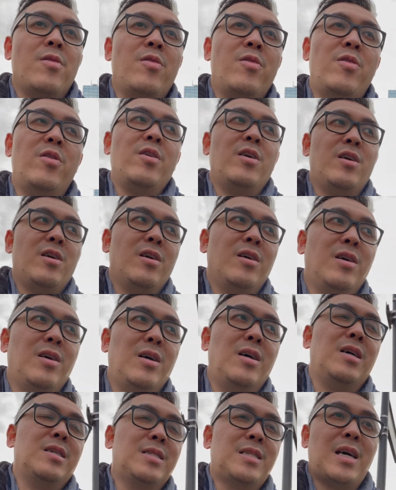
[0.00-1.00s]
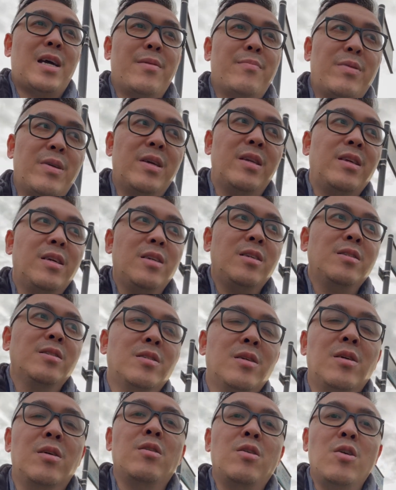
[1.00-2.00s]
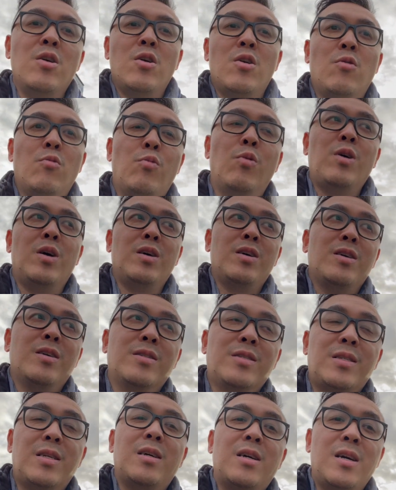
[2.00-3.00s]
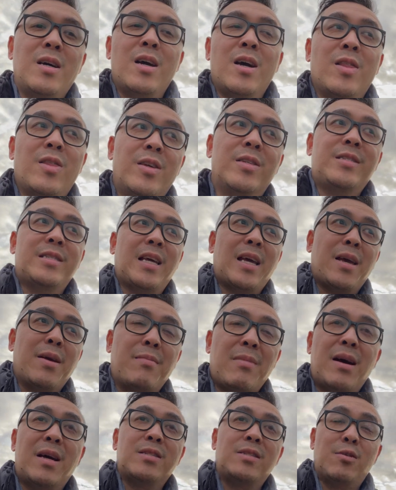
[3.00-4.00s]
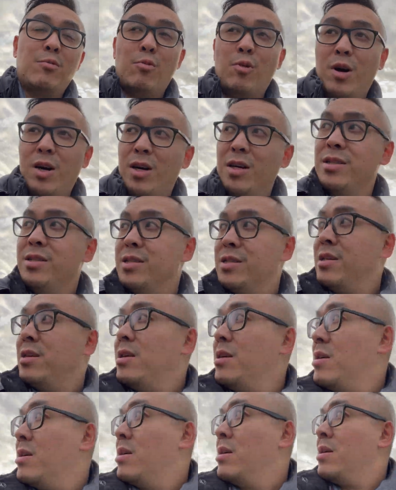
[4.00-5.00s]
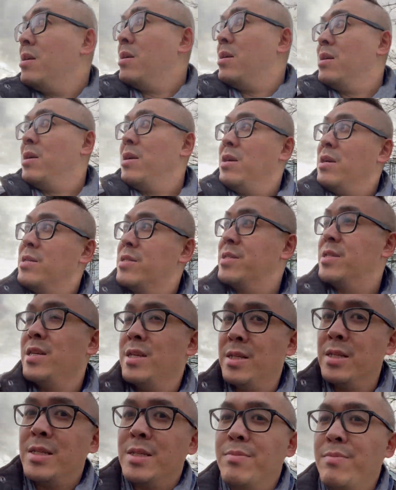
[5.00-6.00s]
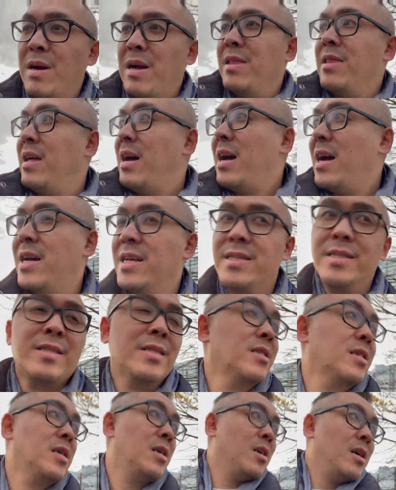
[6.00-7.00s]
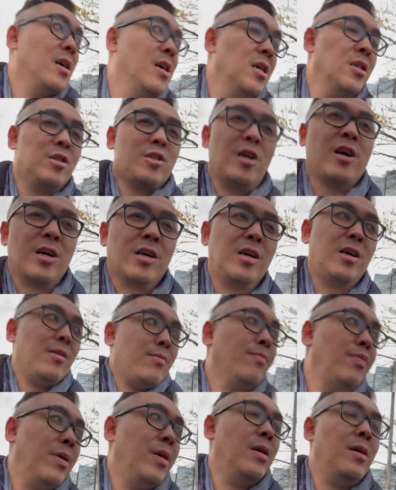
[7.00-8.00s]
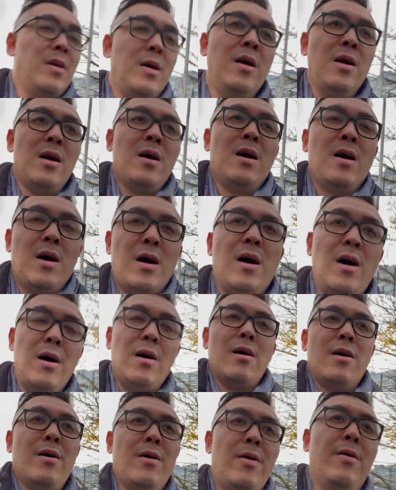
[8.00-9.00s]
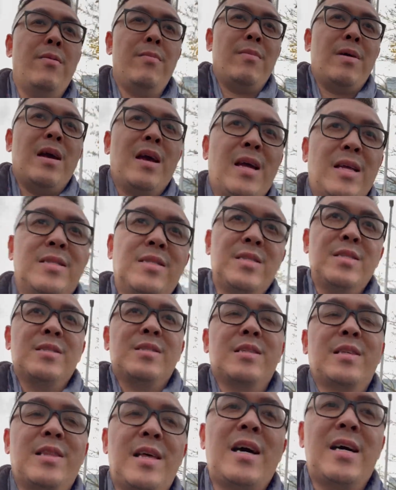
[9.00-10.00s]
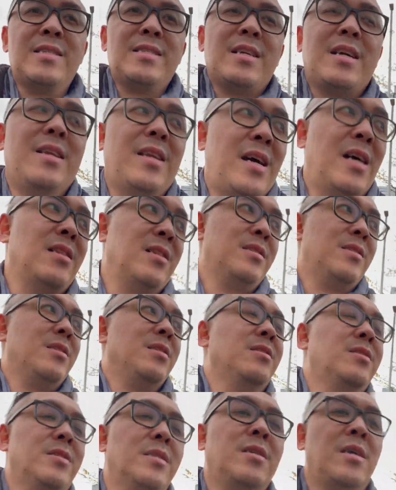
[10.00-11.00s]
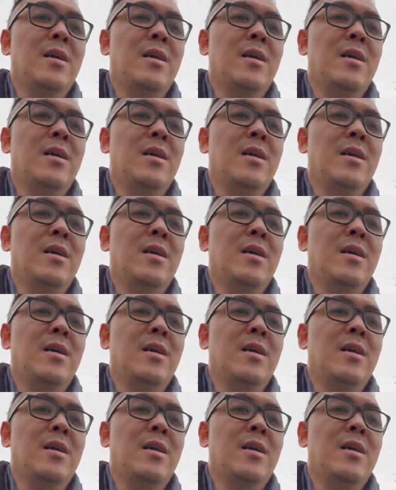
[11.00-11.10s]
the diabetes was the same as it was since my last checkup. And since the last analysis,